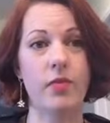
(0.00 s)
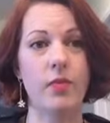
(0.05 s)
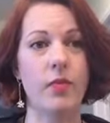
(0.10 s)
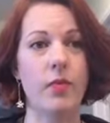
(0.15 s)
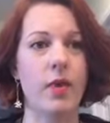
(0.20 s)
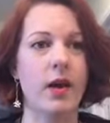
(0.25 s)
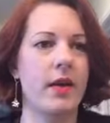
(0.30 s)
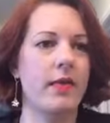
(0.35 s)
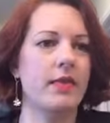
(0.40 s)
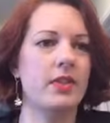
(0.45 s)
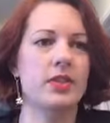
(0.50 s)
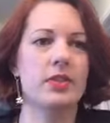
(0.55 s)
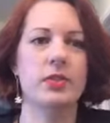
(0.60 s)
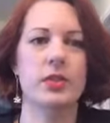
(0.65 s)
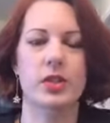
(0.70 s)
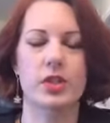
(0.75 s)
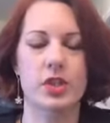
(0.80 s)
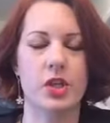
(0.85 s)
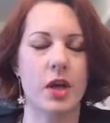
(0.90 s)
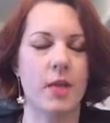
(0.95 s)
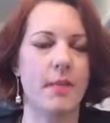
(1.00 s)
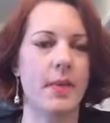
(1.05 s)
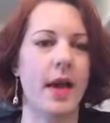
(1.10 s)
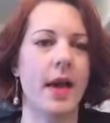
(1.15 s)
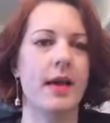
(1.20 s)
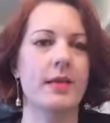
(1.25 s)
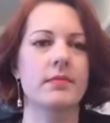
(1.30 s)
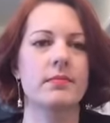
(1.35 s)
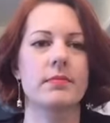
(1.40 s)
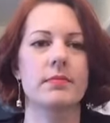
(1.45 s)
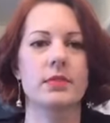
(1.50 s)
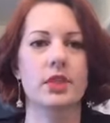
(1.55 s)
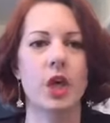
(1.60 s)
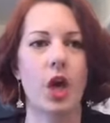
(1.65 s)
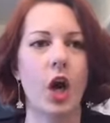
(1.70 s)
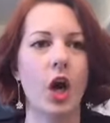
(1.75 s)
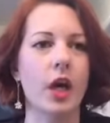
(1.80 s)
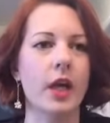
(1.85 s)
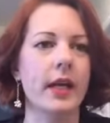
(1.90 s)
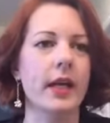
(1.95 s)
whatever store you shop at.
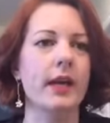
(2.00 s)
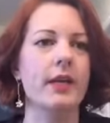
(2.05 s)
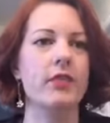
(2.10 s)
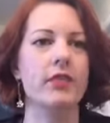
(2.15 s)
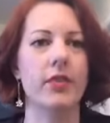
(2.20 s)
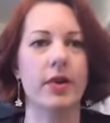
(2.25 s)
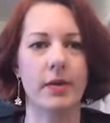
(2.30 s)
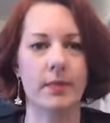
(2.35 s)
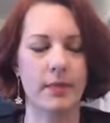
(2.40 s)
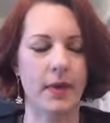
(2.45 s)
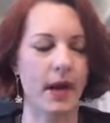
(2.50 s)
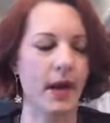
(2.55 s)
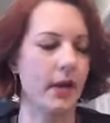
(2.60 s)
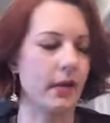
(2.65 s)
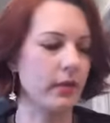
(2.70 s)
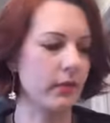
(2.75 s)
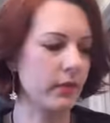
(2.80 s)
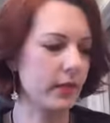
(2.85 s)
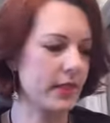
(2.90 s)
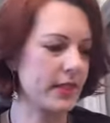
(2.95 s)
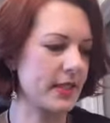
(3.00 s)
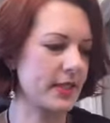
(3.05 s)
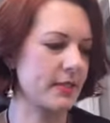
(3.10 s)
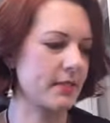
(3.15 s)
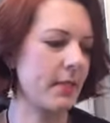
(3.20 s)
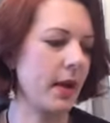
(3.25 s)
Target, Fred Meyer, it doesn't